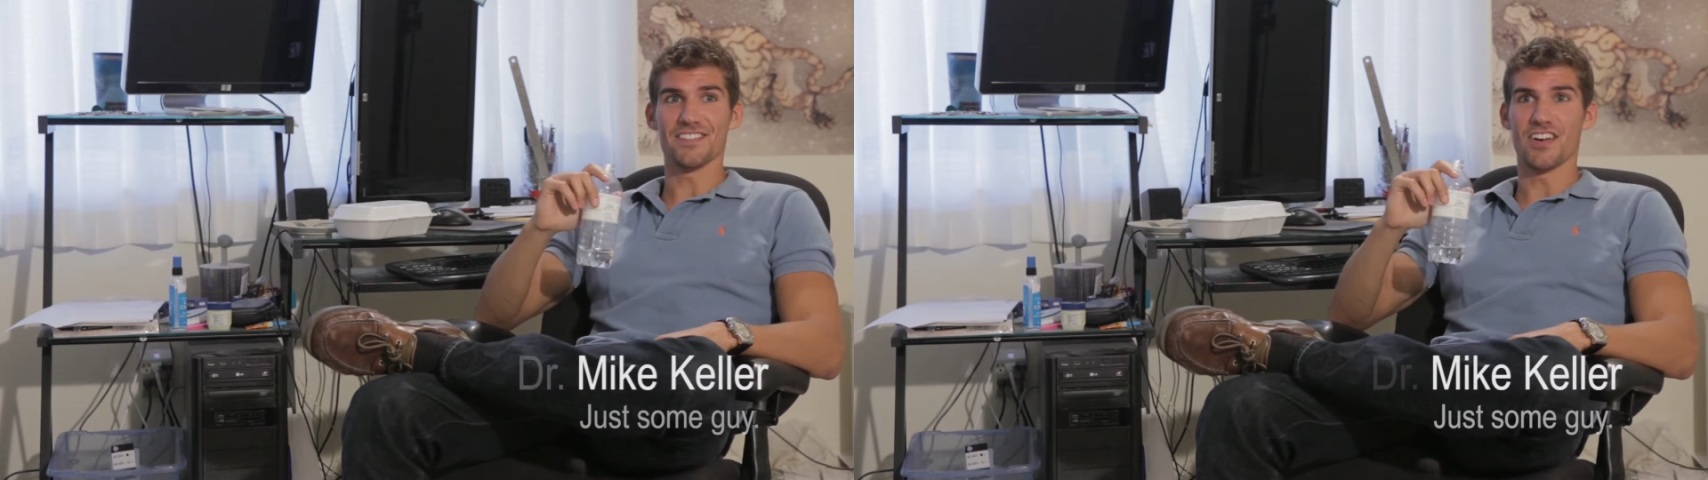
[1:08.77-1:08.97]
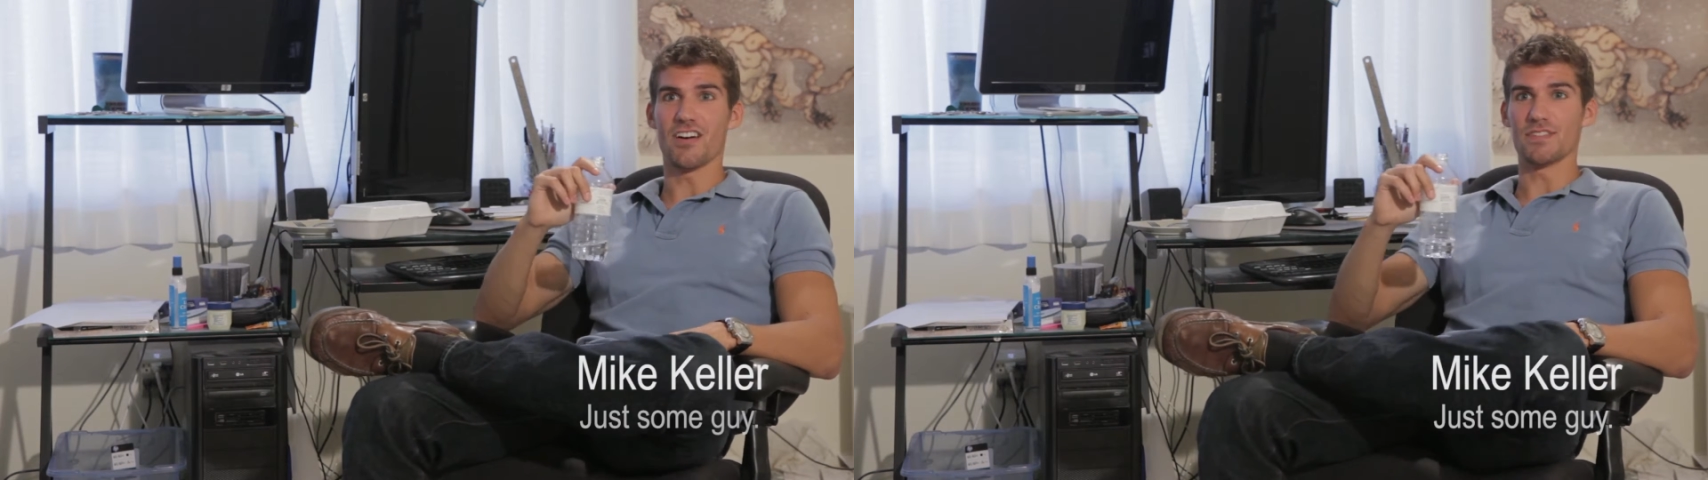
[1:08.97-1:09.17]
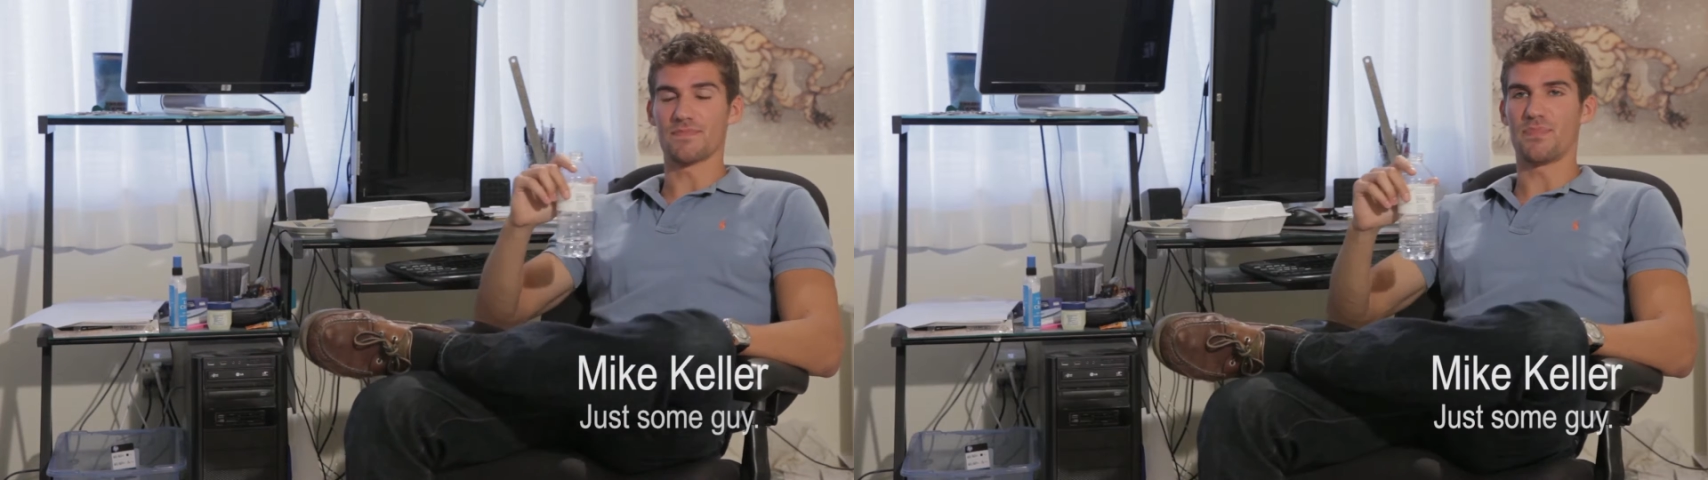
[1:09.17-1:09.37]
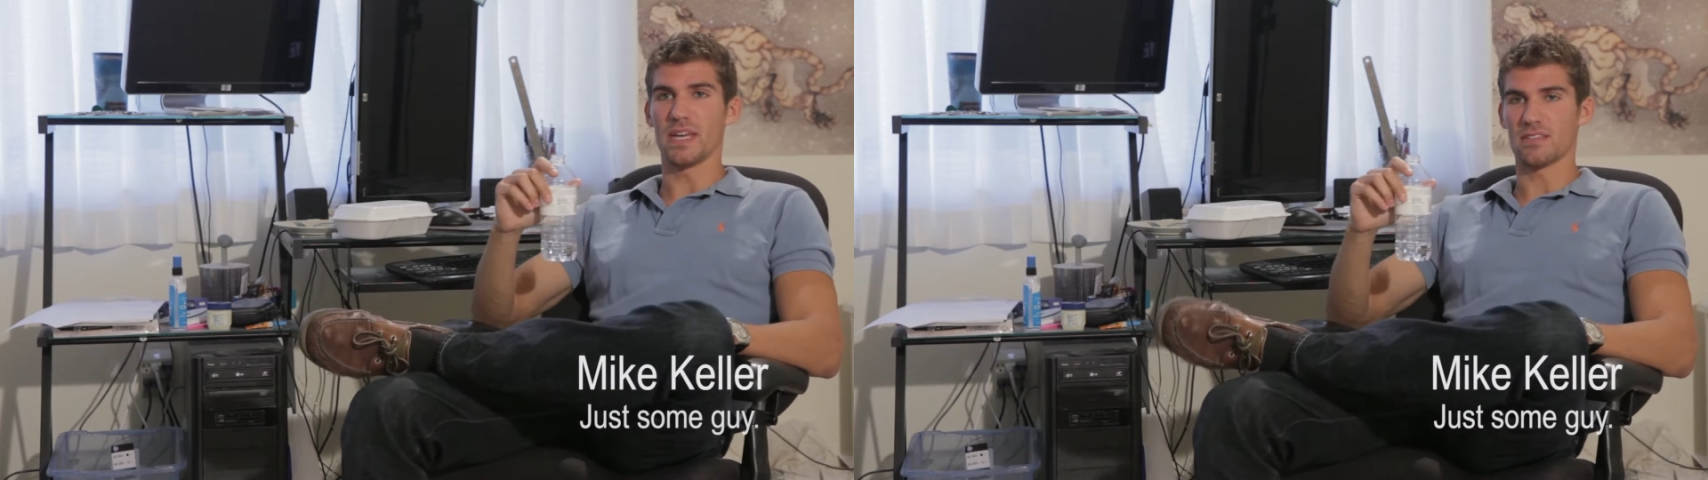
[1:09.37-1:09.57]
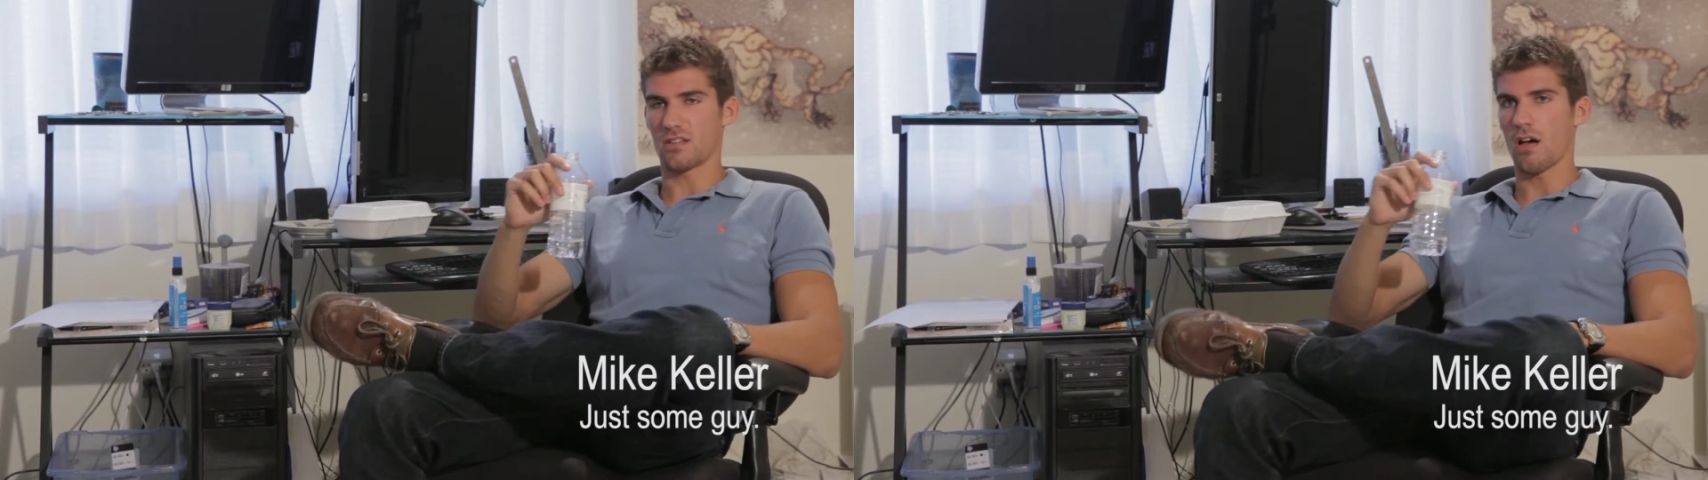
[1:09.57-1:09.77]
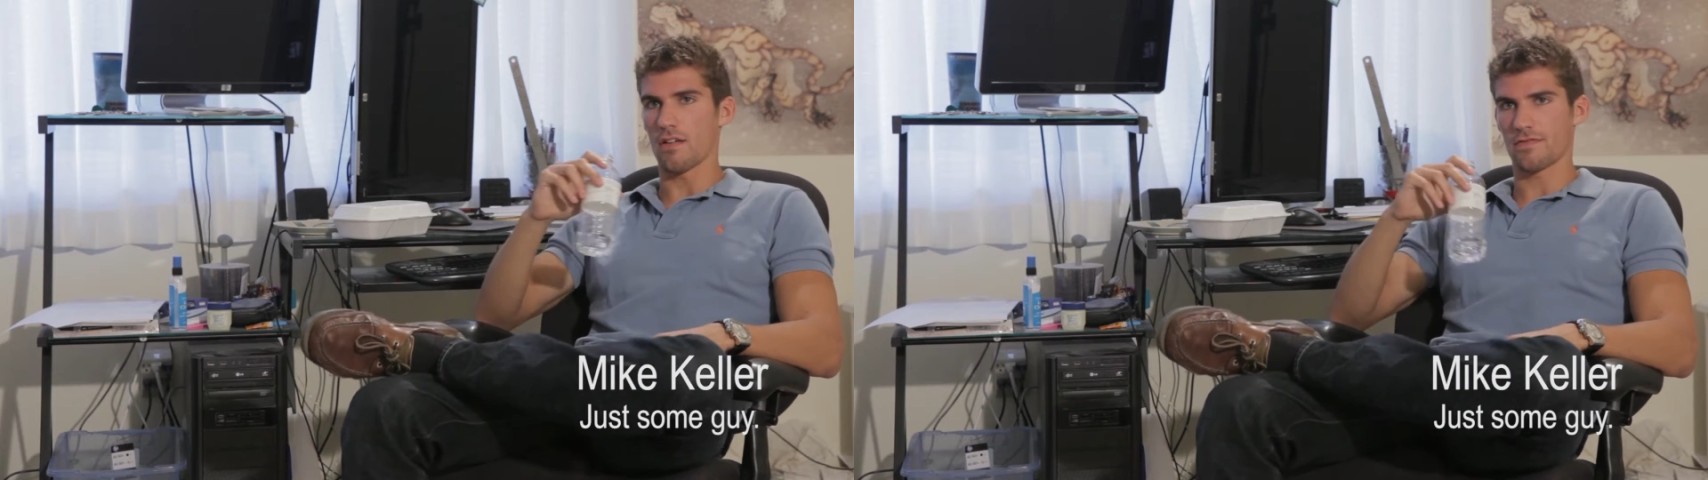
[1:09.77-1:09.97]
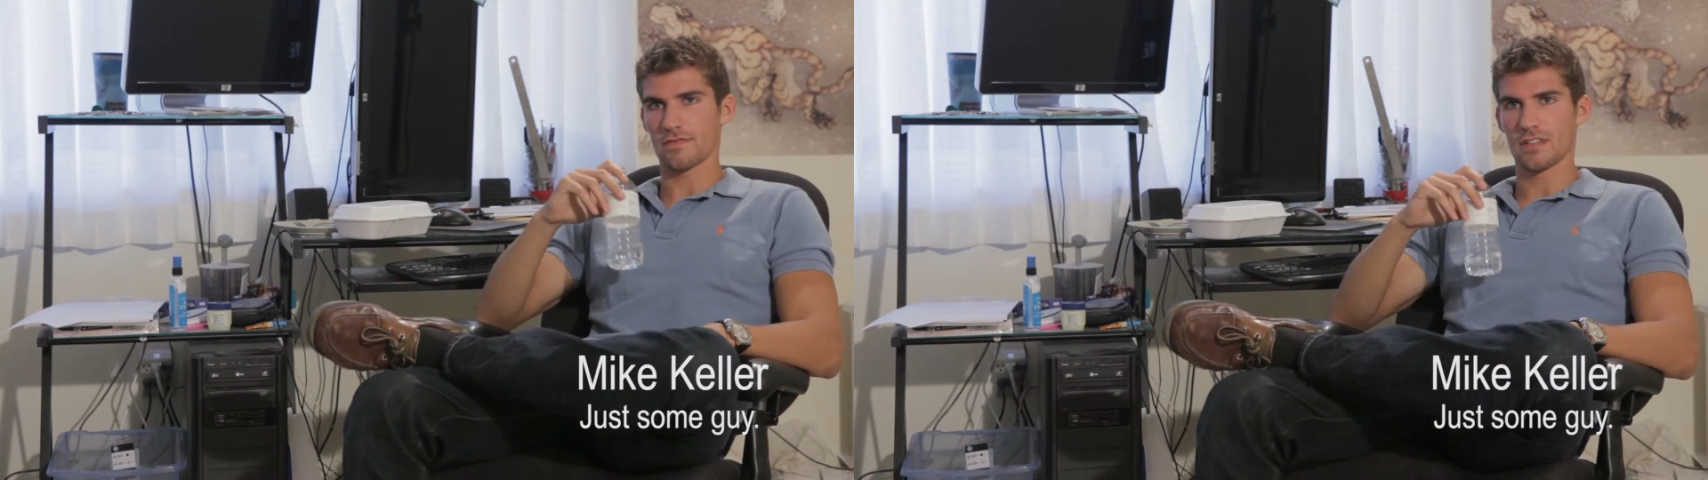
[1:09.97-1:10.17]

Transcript: no, I'm just pissed off.